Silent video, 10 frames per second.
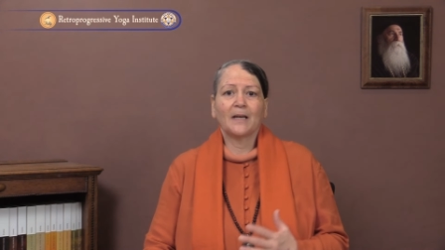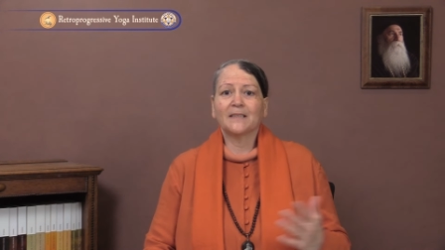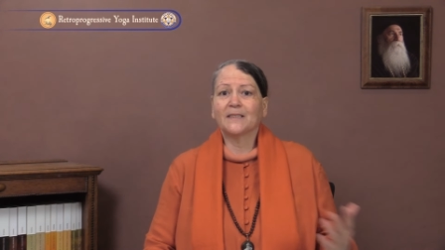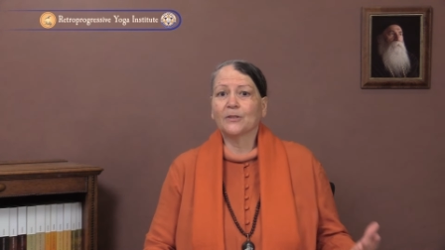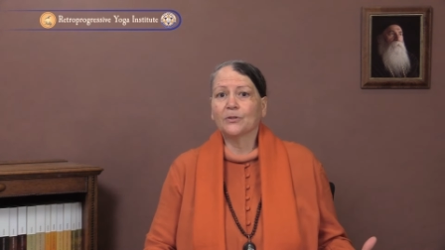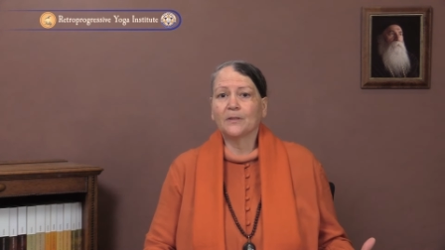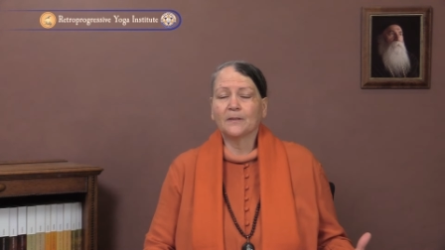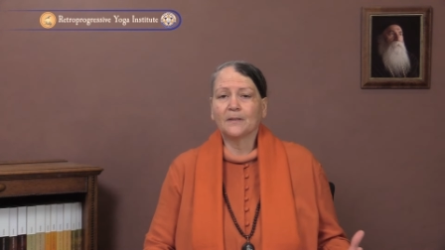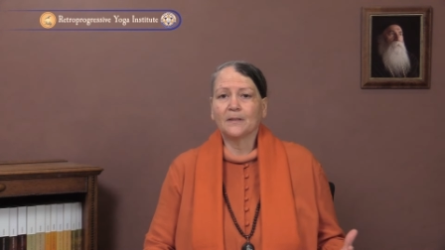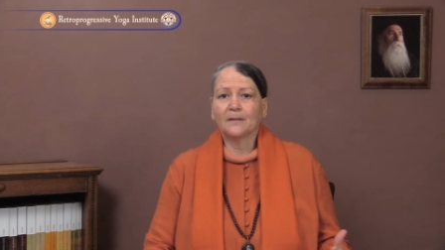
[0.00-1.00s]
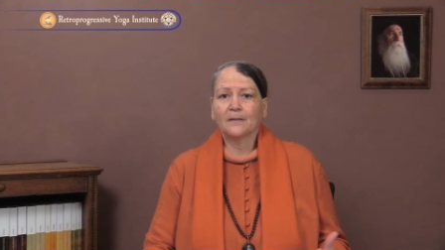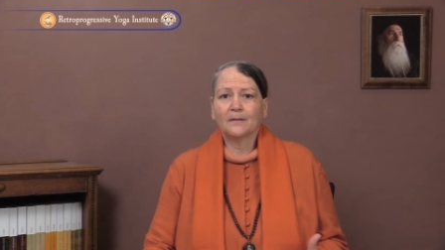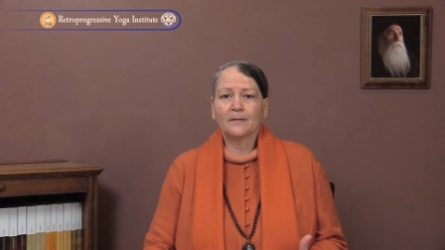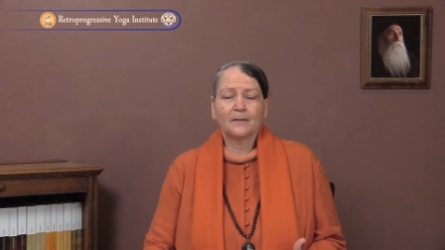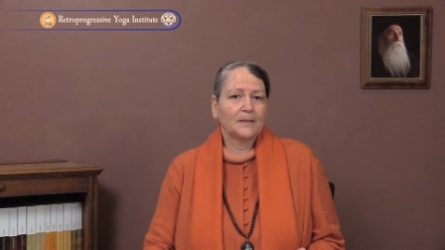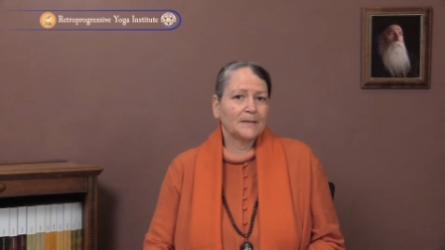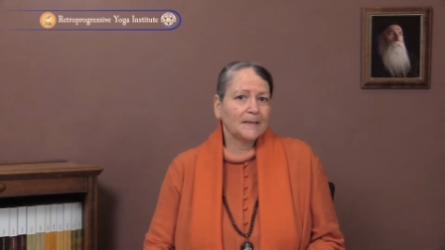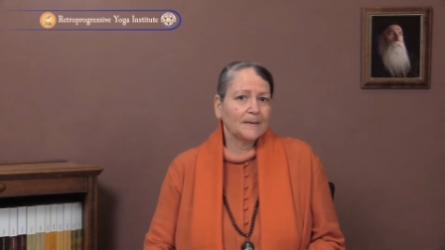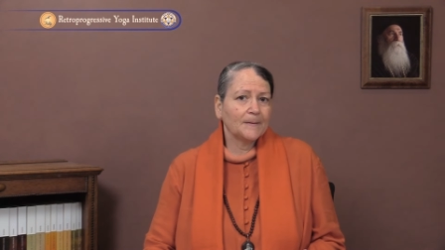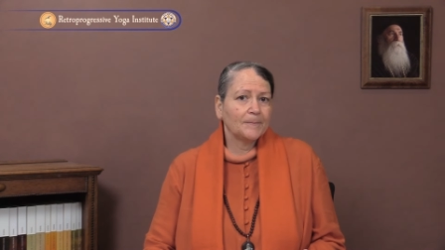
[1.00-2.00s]
uncertainty,
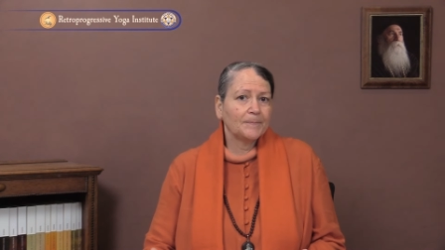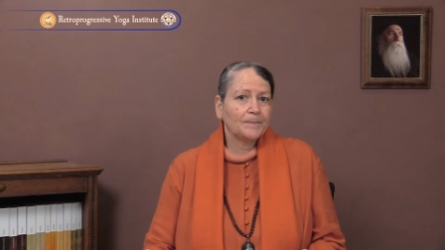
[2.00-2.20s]
isn't it?